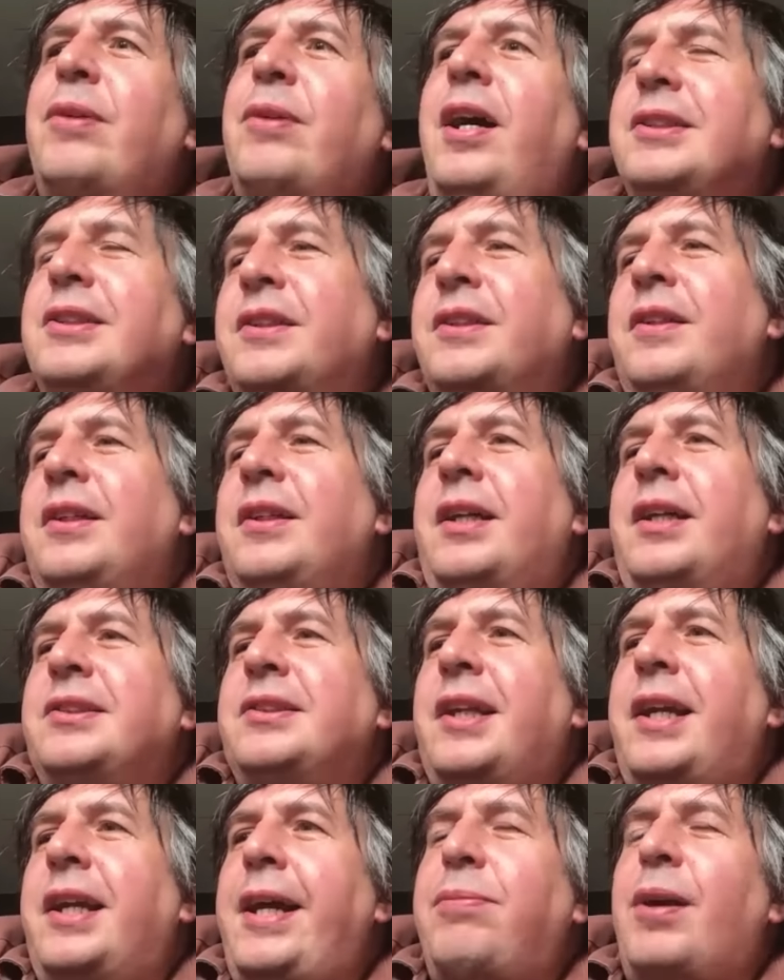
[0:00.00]
as
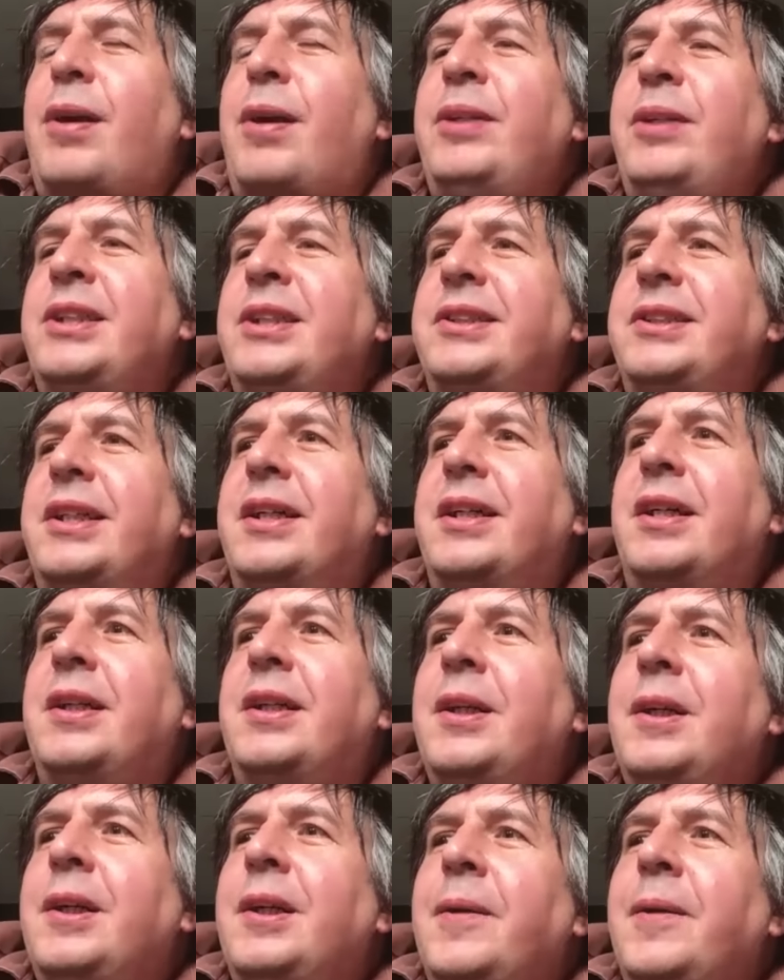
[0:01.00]
the Labour Prime Minister.
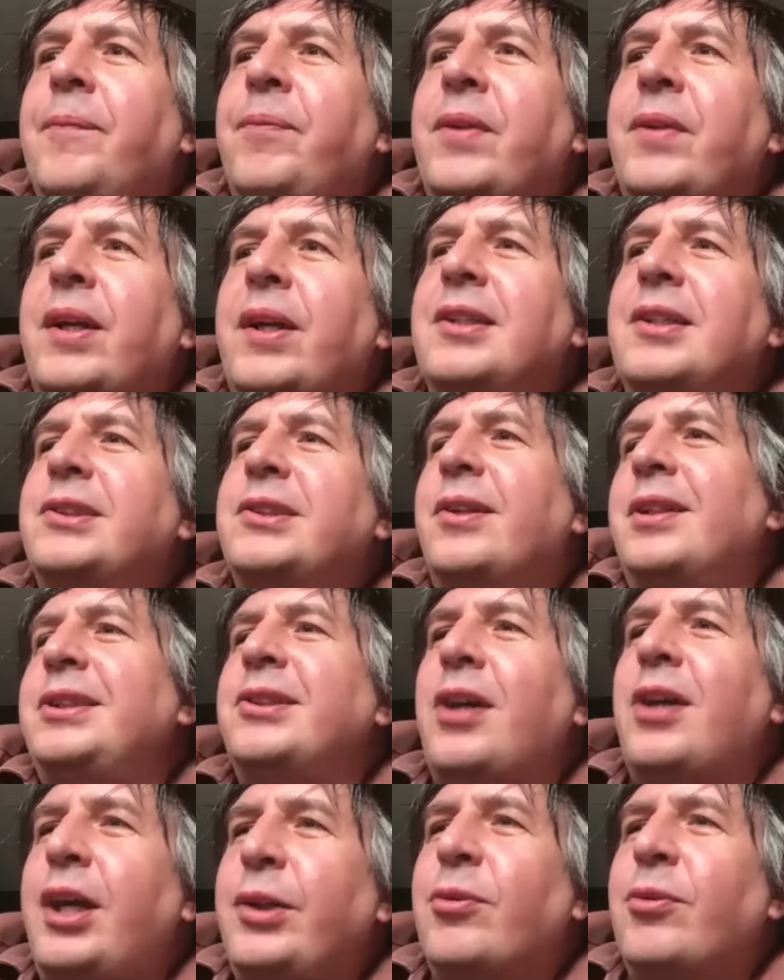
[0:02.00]
And so I
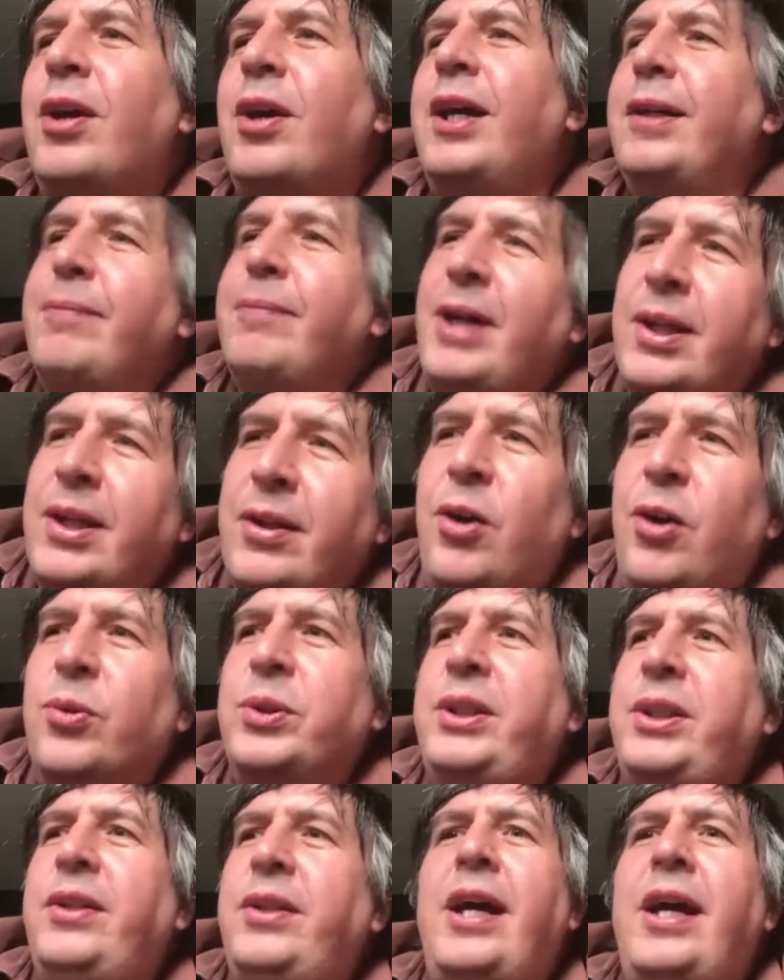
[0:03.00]
started writing about the
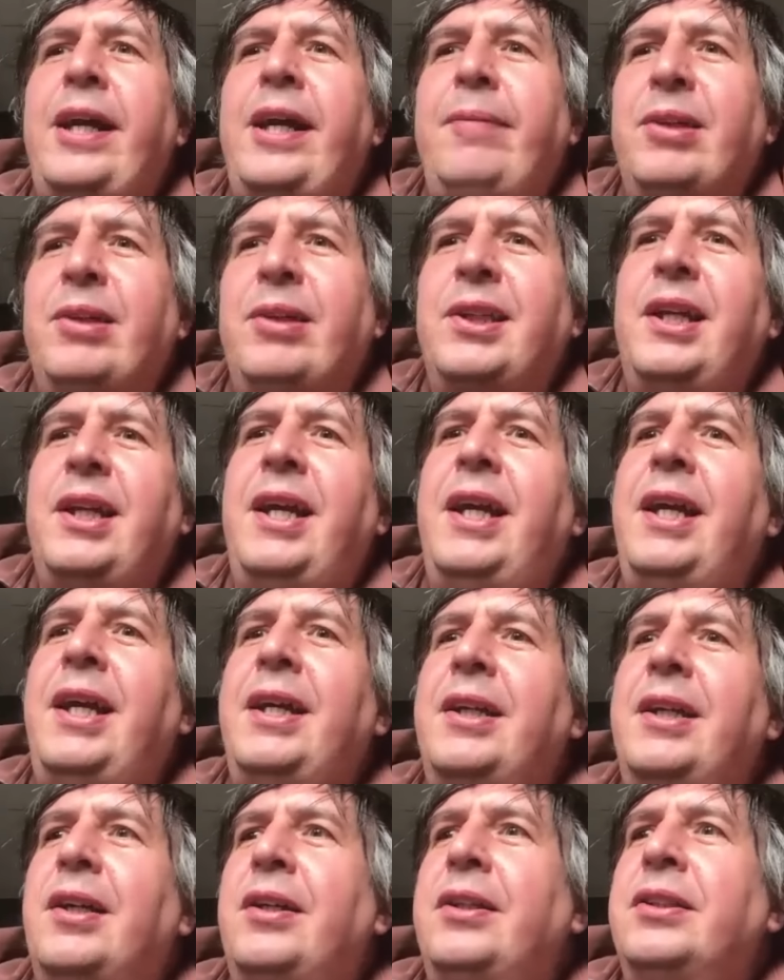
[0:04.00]
whole new Labour
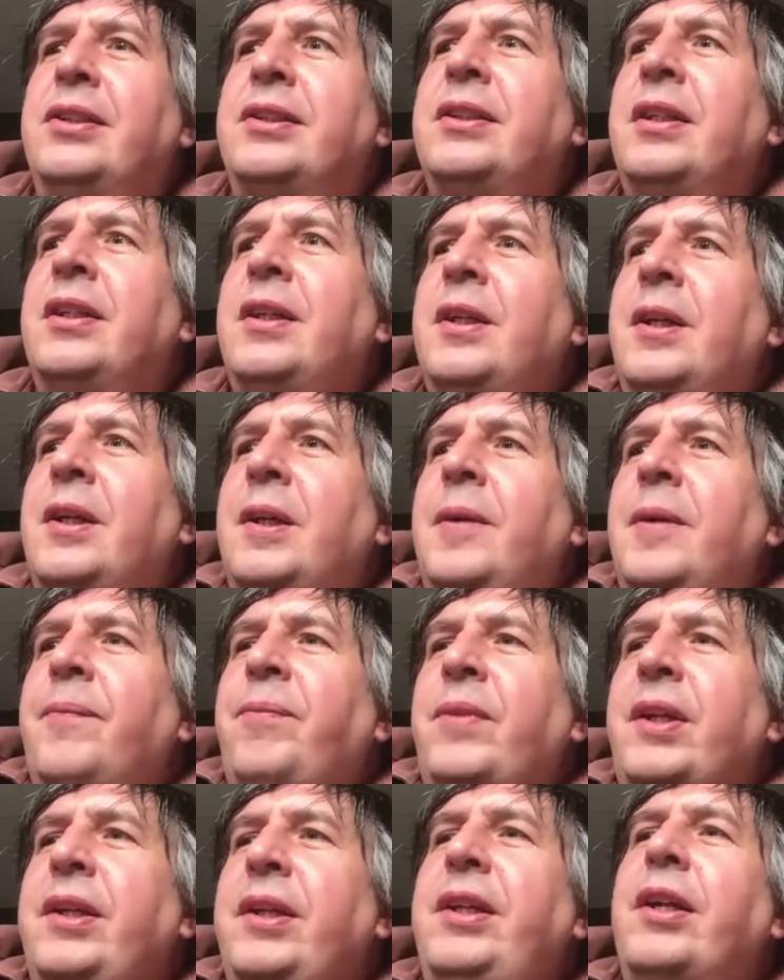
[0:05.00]
thing, and
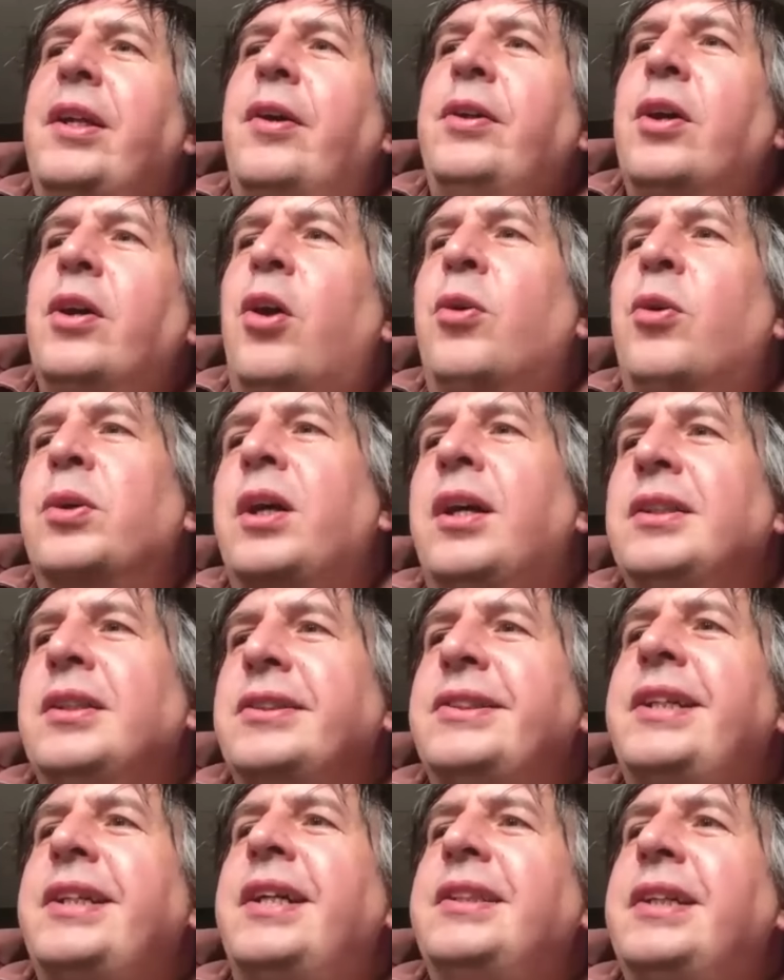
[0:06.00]
Noel going
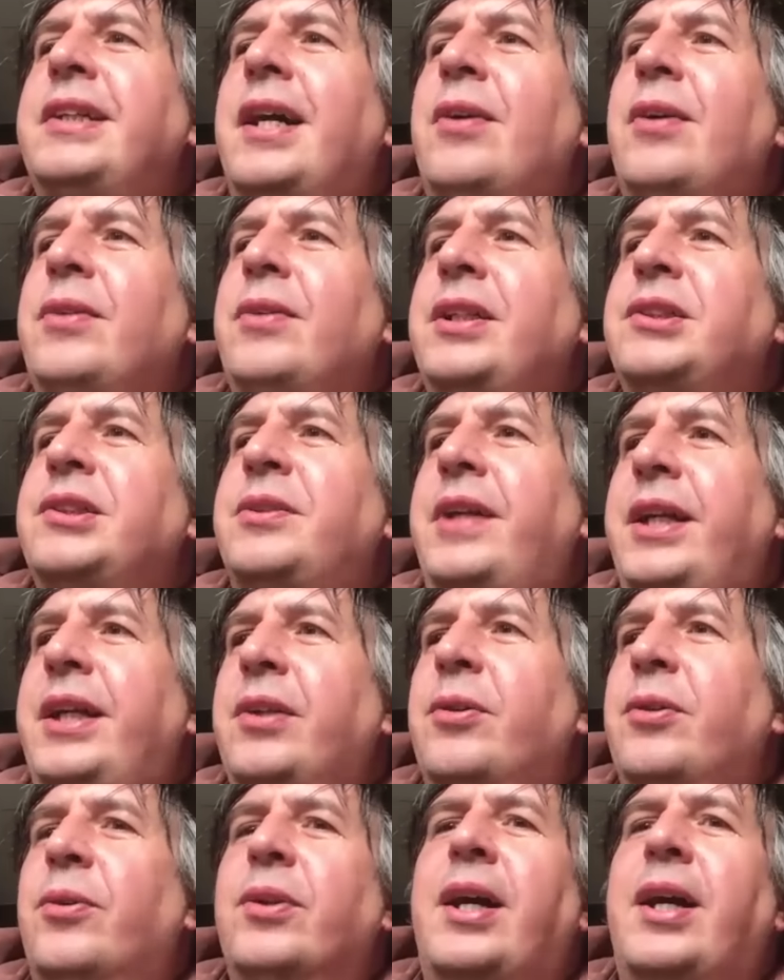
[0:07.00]
to 10 Downing Street
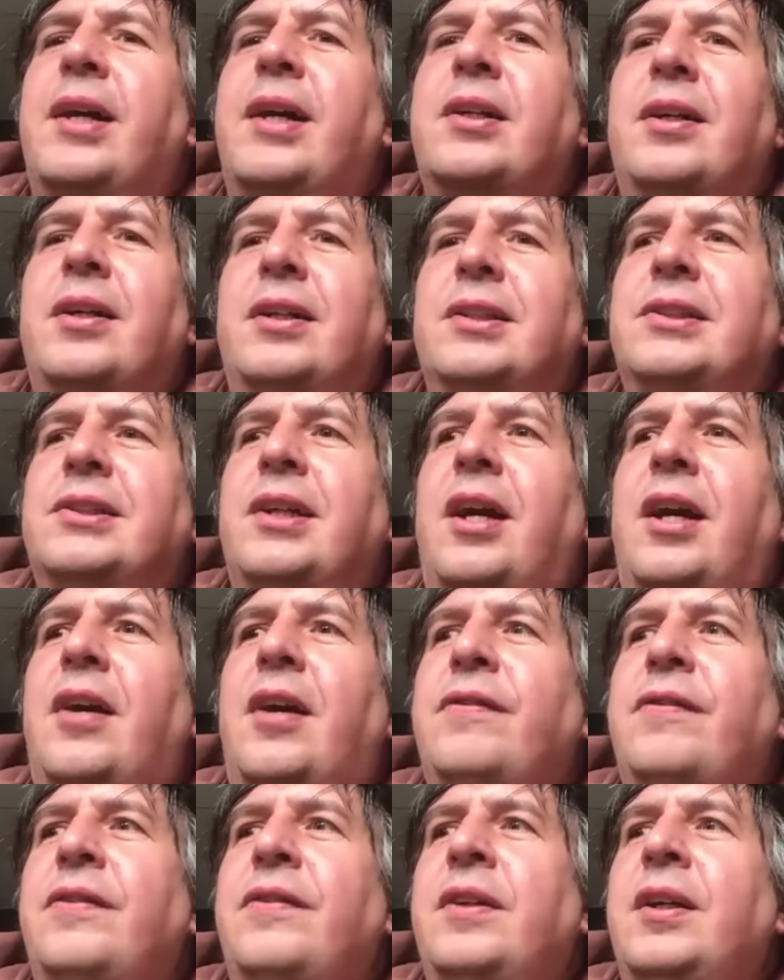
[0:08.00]
and all that kind of
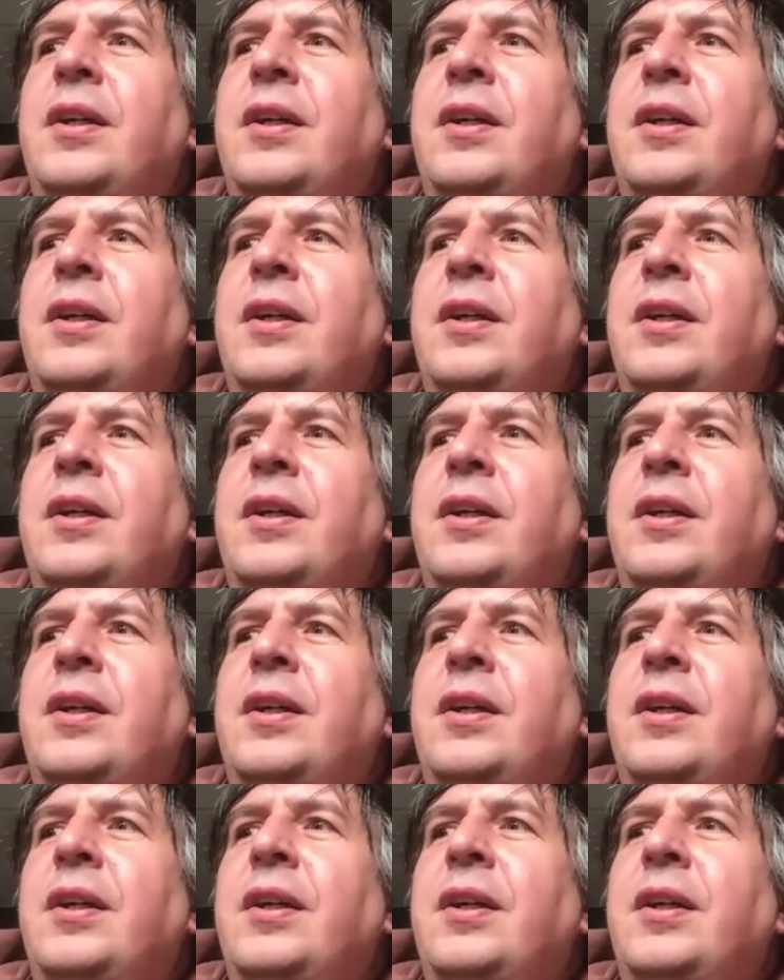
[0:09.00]
stuff.